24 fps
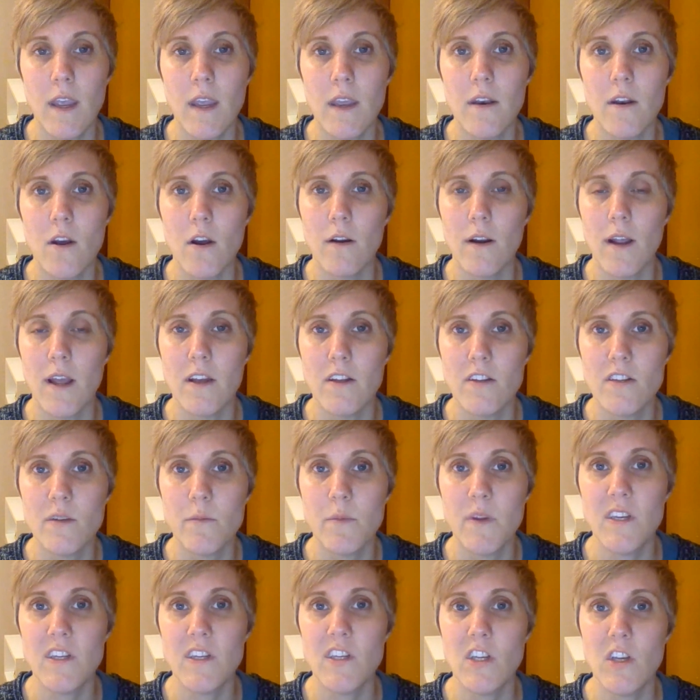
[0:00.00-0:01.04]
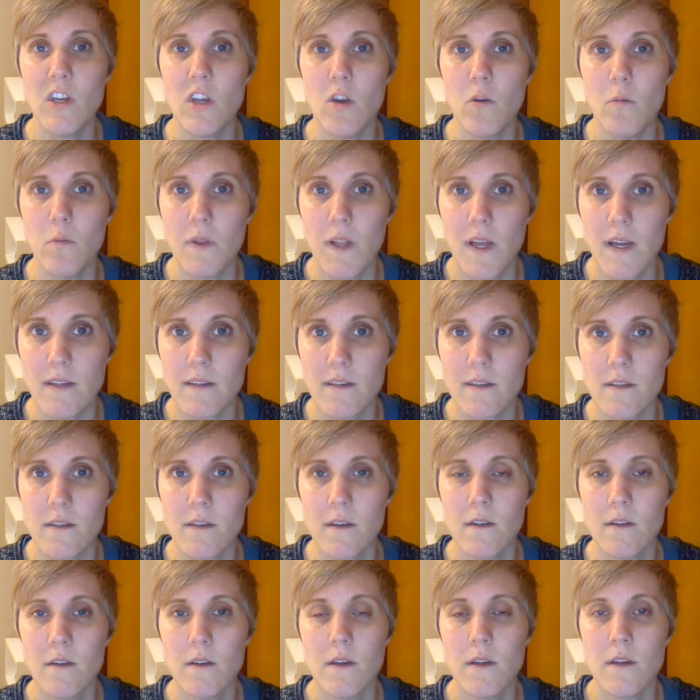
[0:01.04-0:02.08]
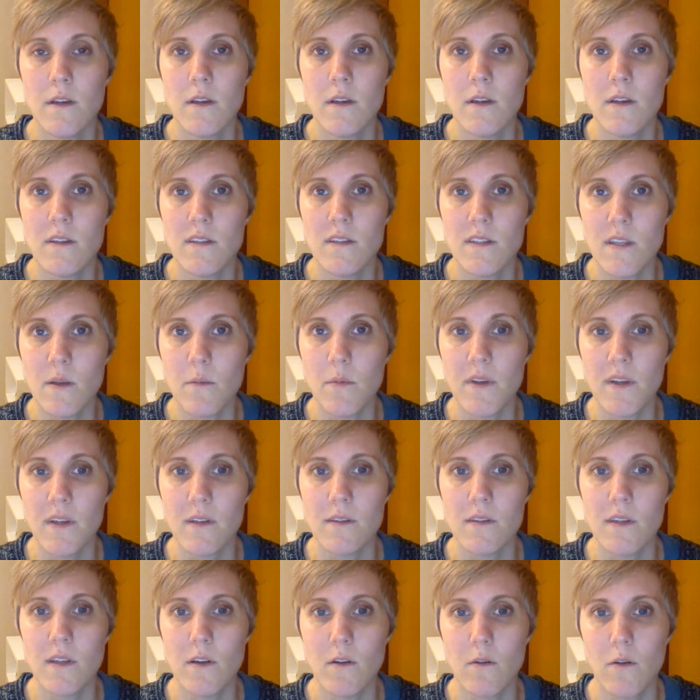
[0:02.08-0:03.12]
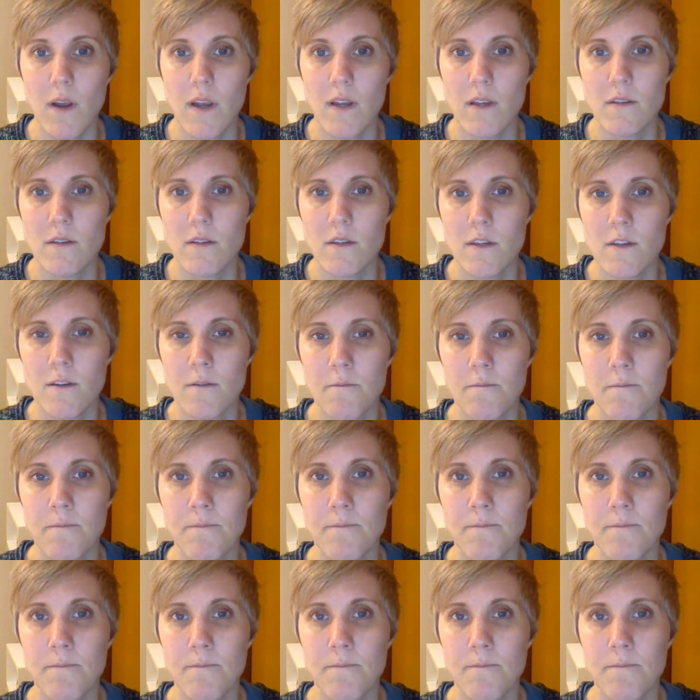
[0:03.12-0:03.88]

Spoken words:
in our LGBTQ+ siblings in Christ?